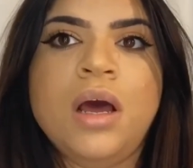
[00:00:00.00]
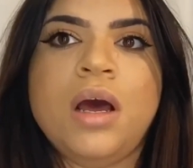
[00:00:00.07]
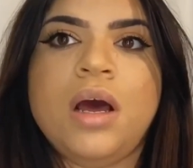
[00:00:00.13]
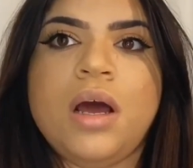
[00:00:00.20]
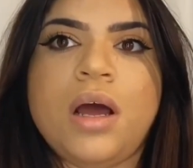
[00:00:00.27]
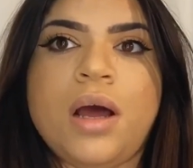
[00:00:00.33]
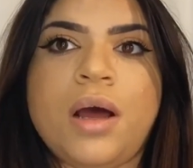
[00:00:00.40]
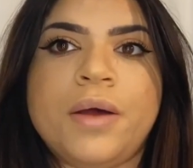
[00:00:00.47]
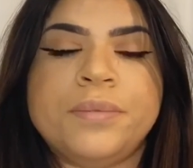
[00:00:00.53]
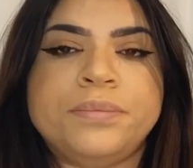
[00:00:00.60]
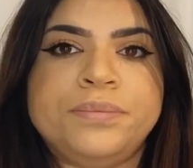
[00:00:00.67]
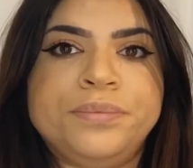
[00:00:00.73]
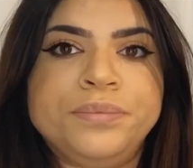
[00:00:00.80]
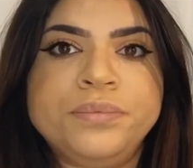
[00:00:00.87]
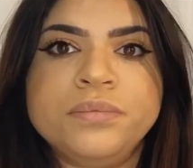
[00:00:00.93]

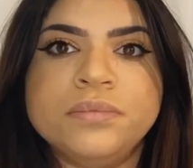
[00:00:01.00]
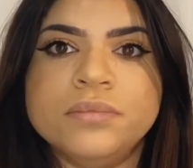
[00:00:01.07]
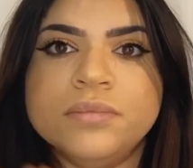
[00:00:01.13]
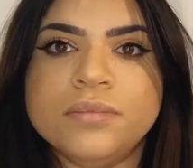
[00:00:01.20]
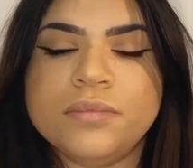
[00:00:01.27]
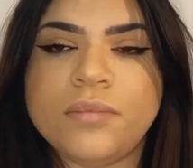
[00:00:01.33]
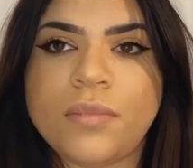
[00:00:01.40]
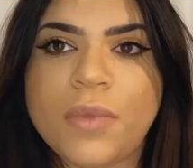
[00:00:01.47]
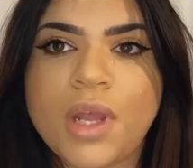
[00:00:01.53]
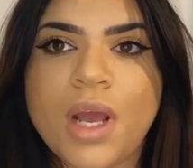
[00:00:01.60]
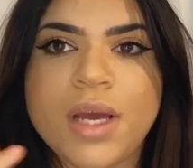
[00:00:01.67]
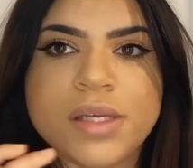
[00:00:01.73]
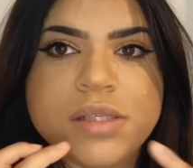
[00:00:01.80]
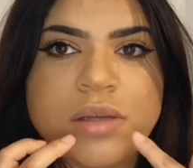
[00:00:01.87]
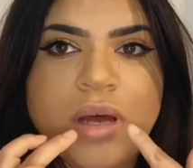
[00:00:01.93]

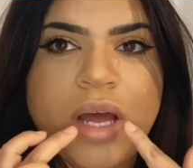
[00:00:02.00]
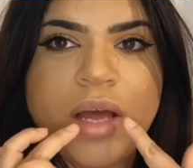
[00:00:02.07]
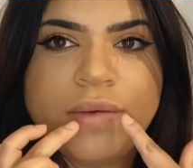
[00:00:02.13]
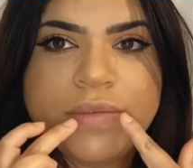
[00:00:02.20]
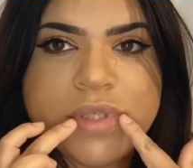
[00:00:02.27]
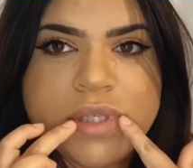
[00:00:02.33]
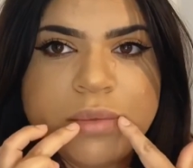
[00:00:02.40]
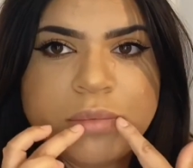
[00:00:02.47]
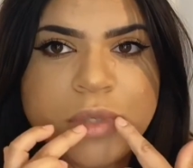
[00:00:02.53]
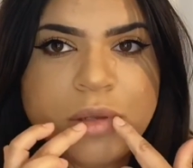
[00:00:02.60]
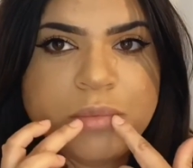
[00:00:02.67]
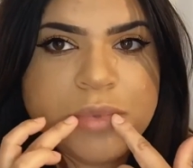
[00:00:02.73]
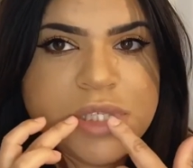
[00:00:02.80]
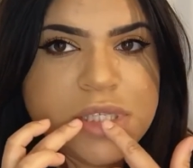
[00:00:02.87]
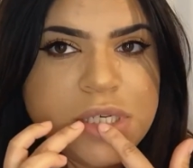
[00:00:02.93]
I still have some
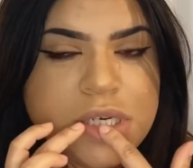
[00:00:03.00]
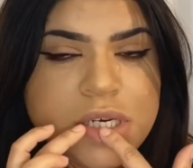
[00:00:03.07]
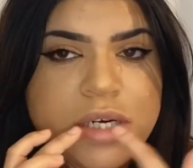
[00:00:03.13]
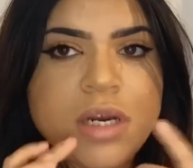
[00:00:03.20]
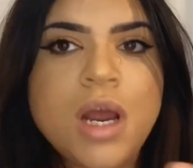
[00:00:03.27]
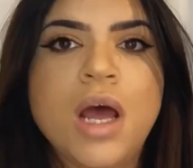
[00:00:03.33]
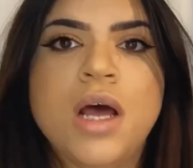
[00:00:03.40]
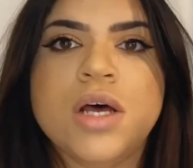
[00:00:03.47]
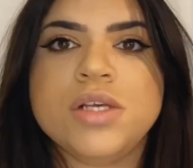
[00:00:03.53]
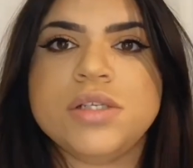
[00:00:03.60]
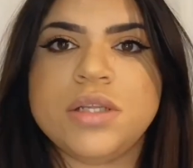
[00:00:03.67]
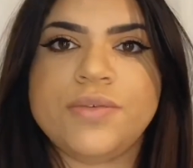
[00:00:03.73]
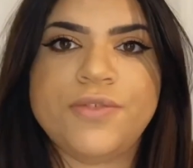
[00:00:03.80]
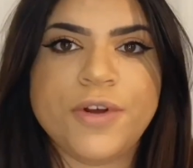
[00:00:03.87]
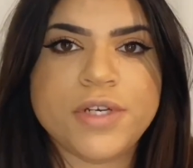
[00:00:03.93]
lumps here.
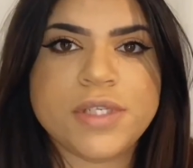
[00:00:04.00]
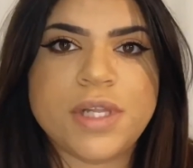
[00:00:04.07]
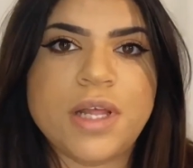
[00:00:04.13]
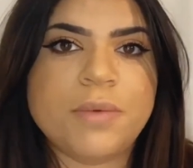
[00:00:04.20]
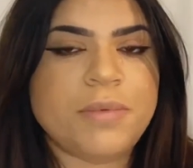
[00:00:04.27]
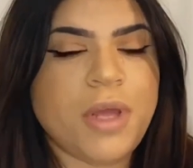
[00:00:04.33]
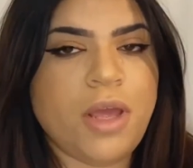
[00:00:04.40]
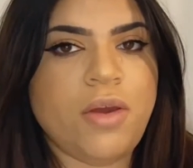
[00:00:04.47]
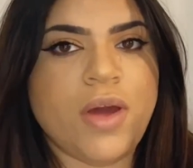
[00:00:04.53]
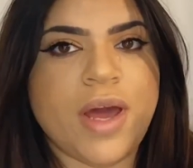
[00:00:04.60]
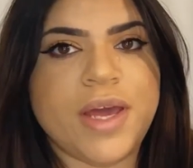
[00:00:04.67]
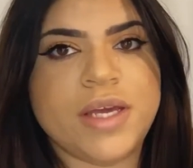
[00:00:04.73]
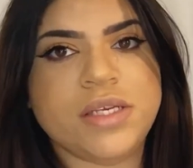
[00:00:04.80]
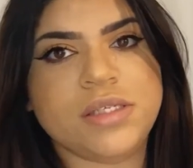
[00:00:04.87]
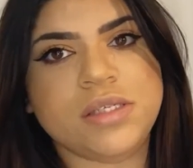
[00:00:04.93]
So the first clip that you
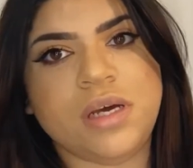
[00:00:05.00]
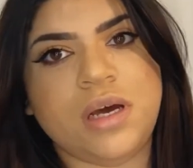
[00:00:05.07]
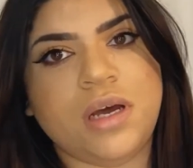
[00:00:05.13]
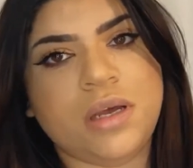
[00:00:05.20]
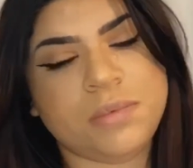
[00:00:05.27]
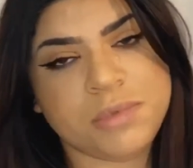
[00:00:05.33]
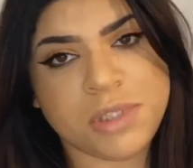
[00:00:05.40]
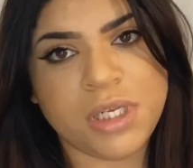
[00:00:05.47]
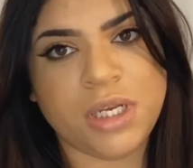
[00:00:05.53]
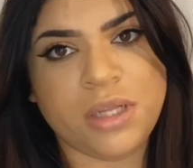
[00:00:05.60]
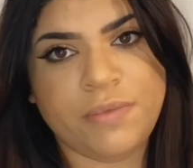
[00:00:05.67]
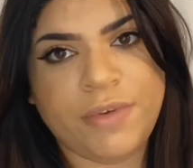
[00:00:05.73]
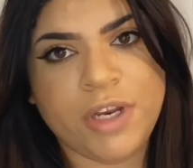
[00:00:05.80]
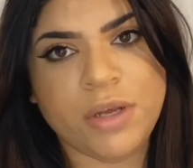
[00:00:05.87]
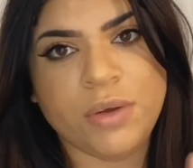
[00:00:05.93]
guys seen in the
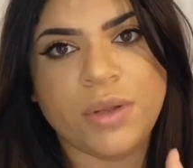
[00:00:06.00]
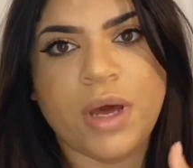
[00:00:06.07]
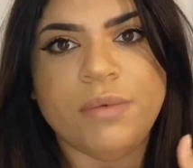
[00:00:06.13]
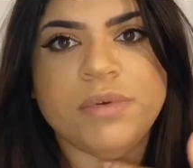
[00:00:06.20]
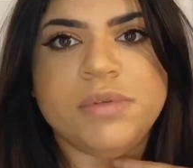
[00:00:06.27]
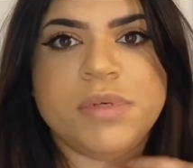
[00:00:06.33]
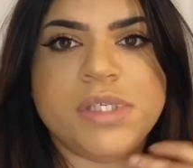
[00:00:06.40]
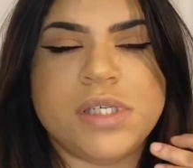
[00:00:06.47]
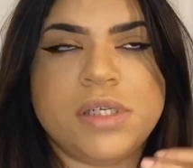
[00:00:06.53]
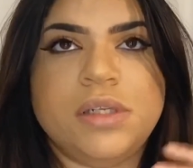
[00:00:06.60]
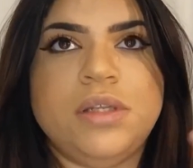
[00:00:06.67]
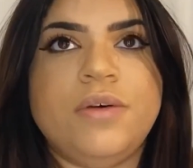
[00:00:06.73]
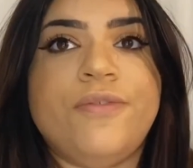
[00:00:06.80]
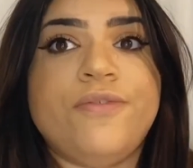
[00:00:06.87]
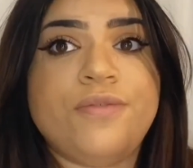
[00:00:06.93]
video, that was basically
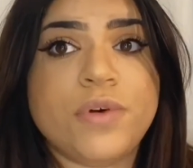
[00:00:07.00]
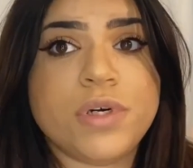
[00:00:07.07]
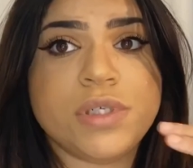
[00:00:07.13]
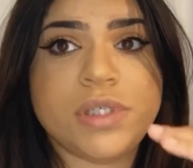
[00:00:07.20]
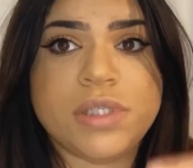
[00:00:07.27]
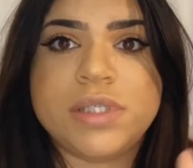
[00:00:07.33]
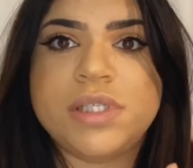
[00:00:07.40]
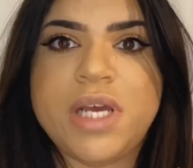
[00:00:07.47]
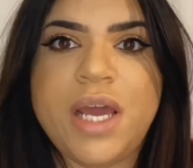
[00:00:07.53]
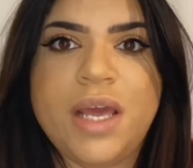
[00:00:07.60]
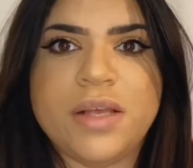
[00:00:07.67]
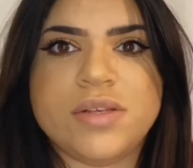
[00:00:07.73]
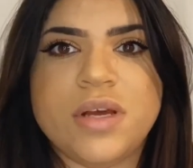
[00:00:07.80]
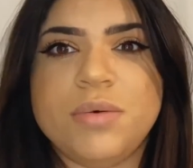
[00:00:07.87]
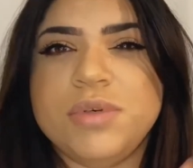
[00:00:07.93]
the first day.
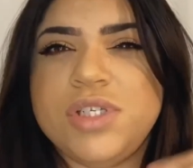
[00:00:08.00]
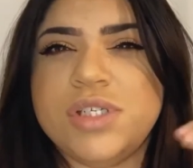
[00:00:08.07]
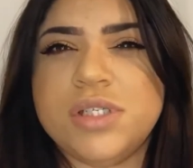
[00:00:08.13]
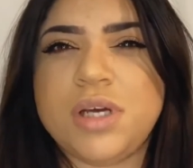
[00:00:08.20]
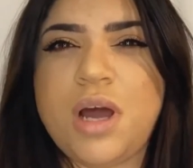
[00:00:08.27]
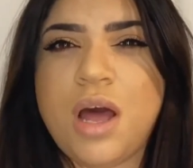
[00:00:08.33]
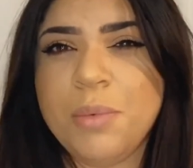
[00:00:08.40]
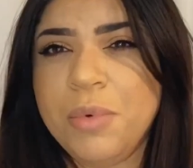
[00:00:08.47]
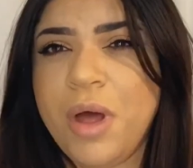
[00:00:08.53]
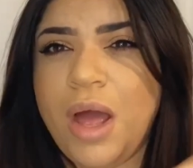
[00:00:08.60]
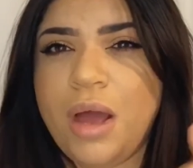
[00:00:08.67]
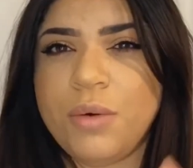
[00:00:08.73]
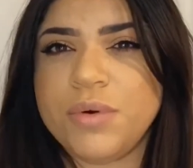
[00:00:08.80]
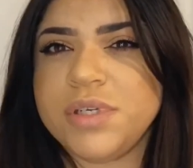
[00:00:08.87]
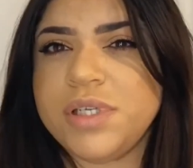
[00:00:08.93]
So that was just a couple
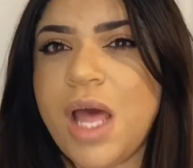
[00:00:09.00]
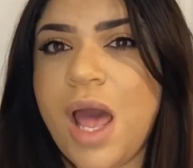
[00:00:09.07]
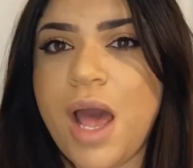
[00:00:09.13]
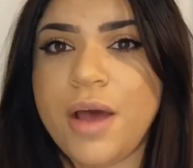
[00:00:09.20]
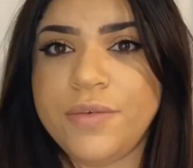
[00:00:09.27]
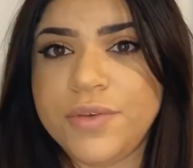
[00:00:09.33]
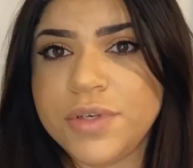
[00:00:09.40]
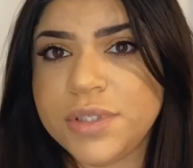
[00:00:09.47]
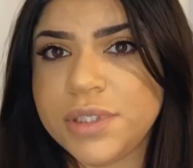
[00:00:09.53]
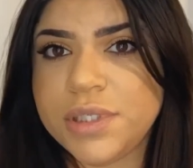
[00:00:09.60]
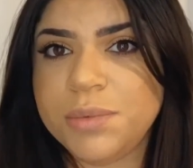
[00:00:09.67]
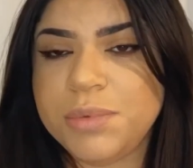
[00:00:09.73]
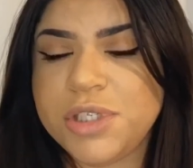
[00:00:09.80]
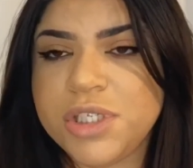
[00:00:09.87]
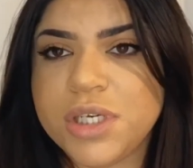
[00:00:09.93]
hours after the
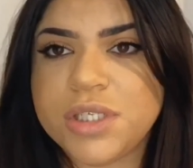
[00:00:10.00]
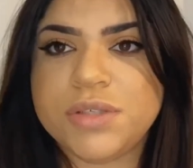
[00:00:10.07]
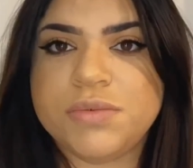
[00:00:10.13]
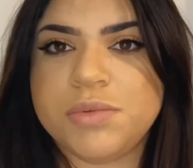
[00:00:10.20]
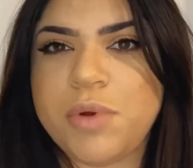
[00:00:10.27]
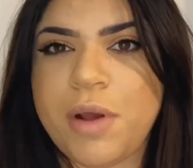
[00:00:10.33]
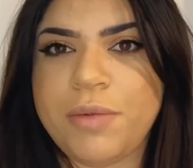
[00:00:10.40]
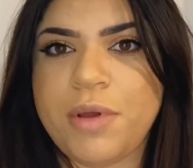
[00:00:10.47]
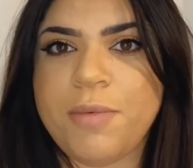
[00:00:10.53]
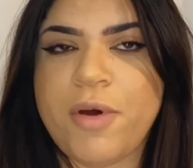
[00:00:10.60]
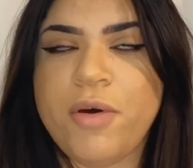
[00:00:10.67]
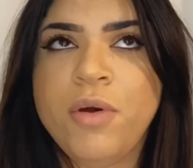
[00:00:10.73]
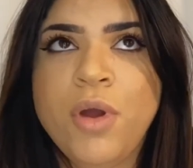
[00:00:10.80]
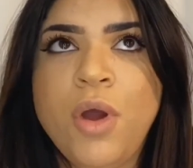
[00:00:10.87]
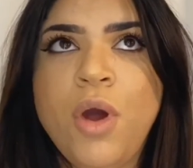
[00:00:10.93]
lip injection. It was probably about
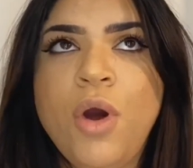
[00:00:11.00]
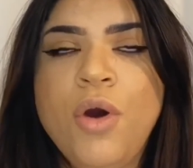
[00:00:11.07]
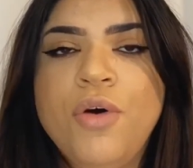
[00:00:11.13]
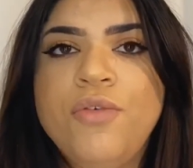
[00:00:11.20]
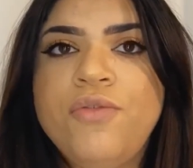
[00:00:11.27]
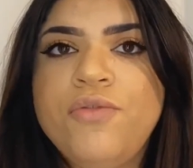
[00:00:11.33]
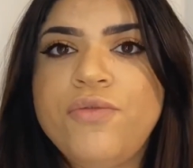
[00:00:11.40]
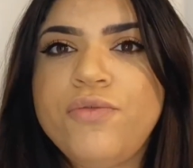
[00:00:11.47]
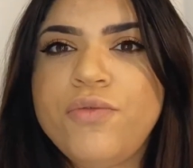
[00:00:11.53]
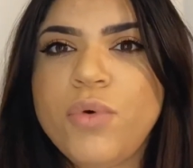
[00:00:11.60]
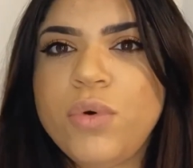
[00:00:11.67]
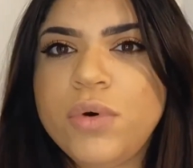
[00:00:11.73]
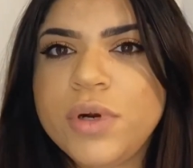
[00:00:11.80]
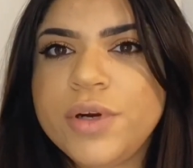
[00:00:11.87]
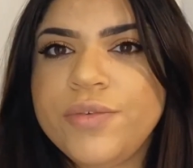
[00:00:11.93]

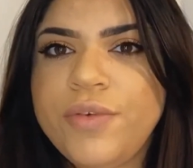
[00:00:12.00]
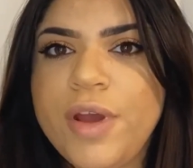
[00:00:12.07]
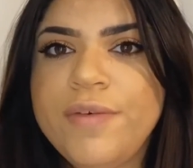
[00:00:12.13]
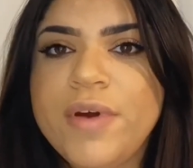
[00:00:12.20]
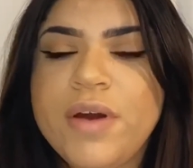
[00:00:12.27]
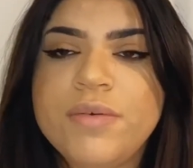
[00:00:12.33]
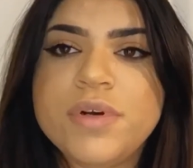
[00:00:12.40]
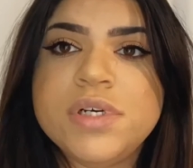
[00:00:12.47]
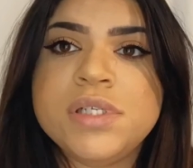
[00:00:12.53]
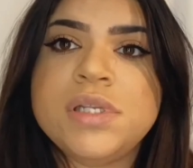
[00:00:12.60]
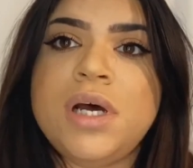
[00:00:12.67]
4 or 5 hours